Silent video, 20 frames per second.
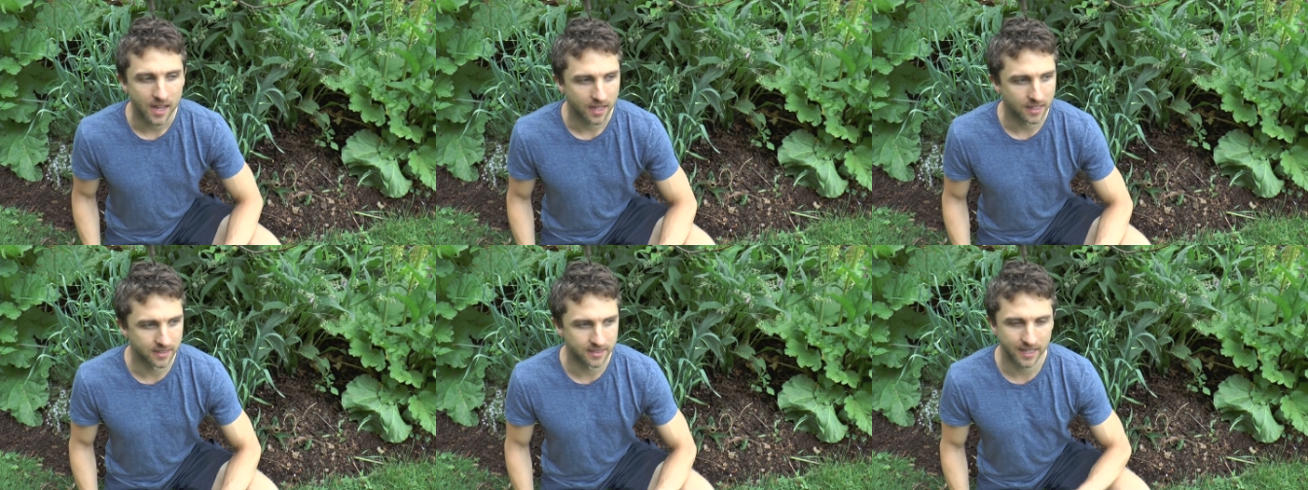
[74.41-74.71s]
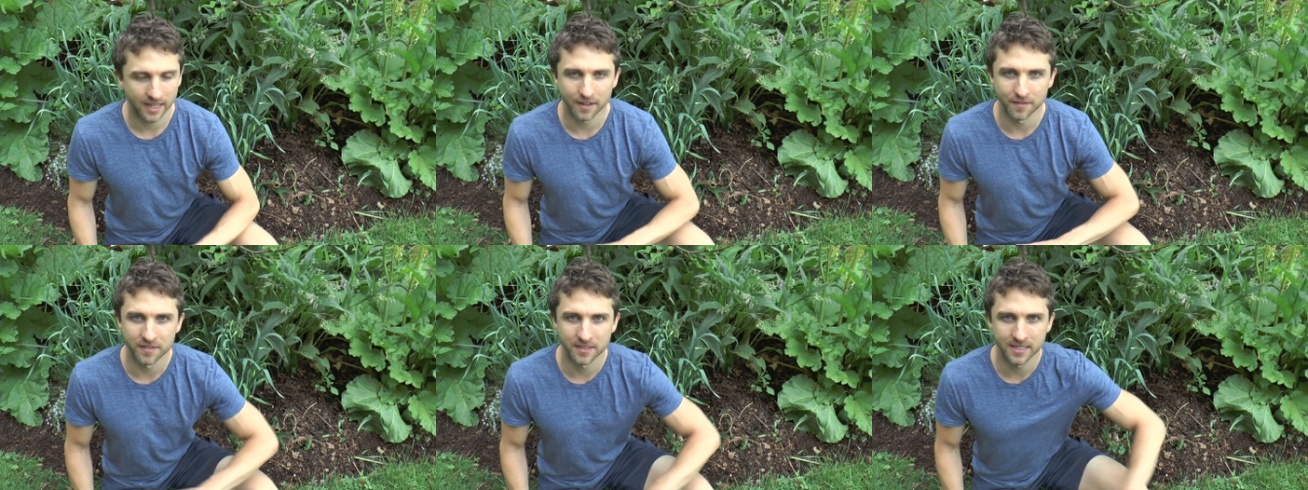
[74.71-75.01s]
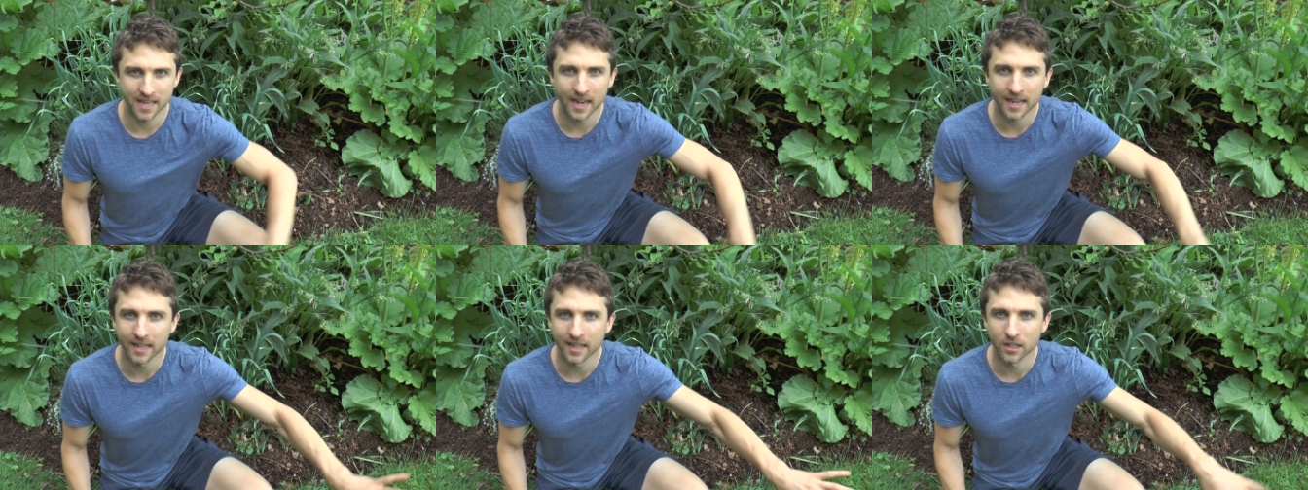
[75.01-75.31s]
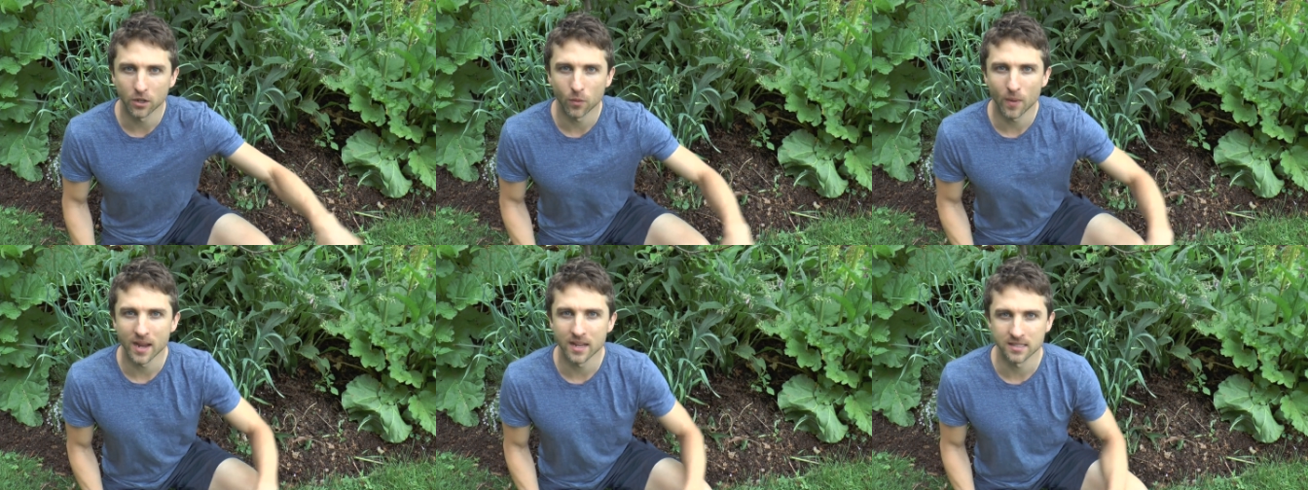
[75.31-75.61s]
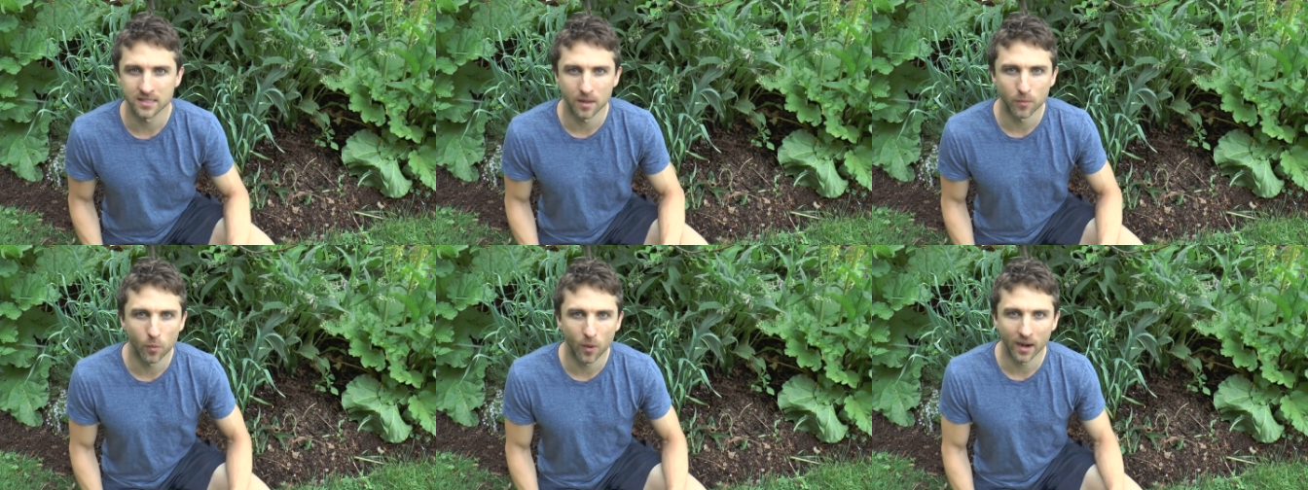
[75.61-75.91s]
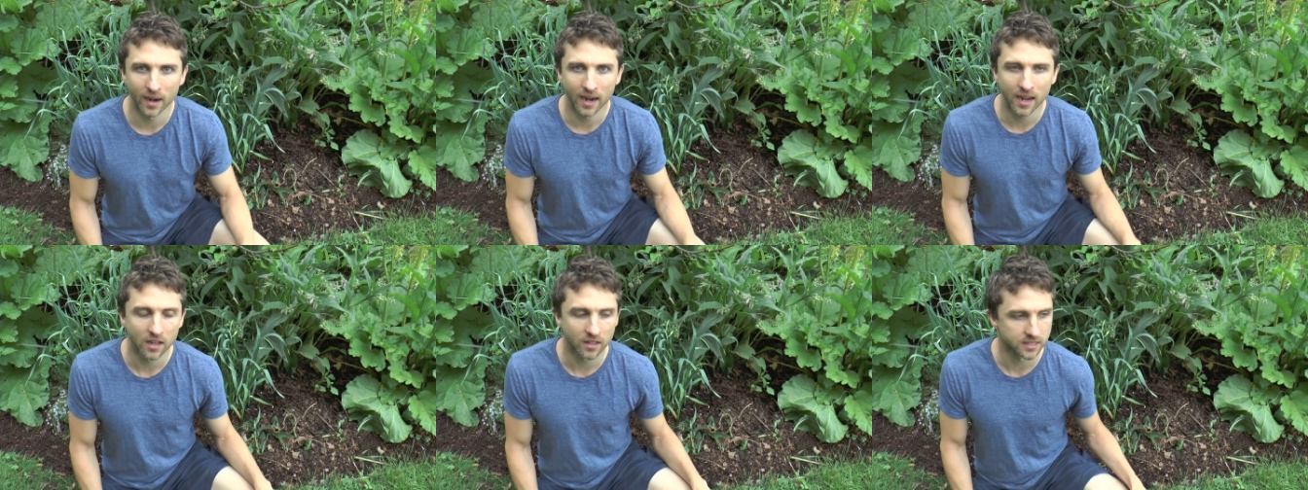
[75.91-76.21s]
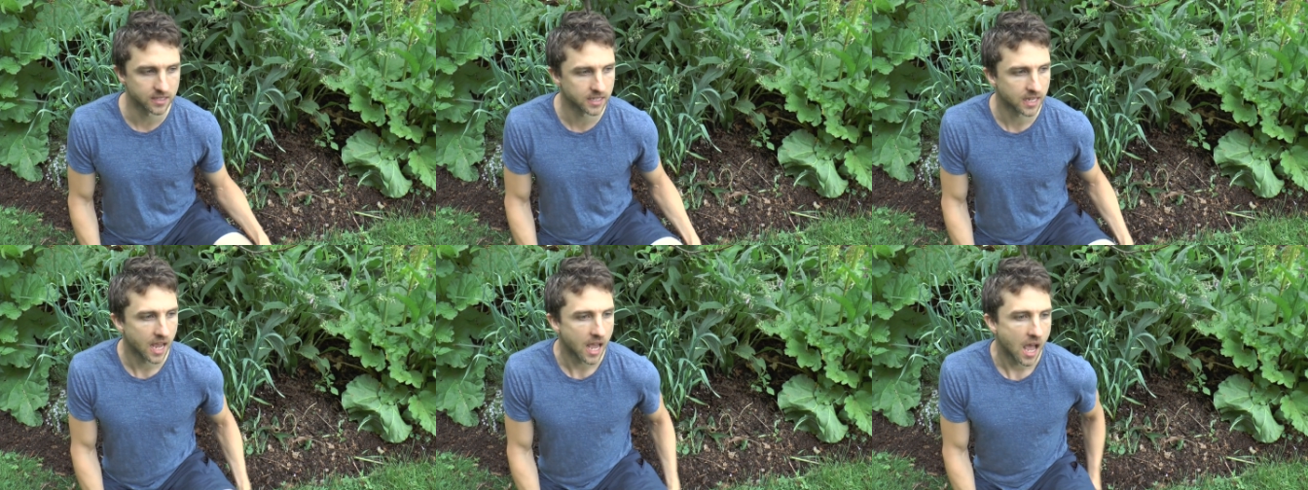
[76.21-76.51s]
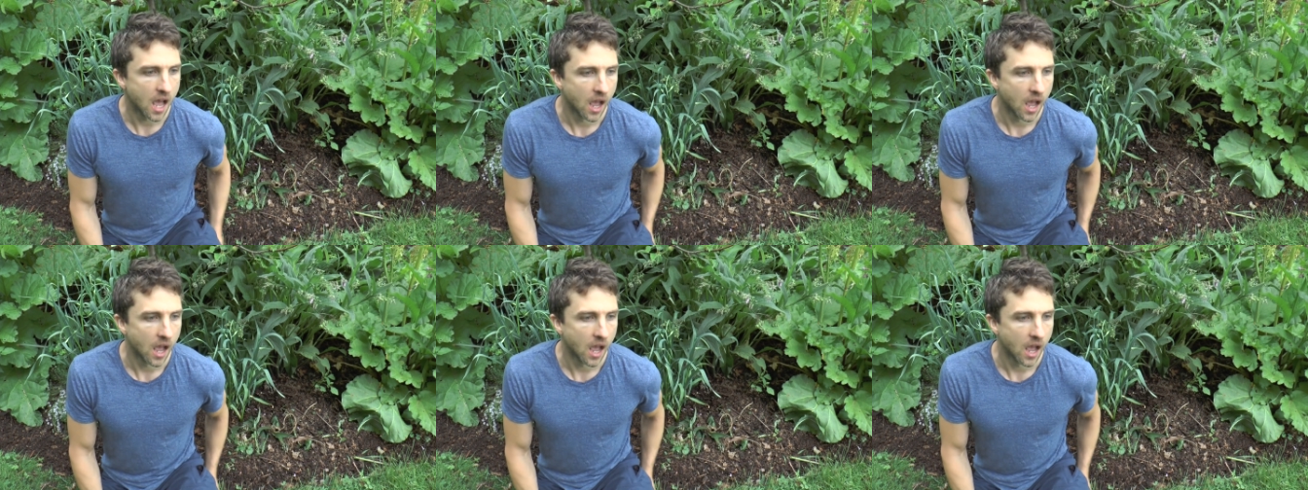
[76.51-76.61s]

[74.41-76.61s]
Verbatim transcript: instead of sending it away somewhere else,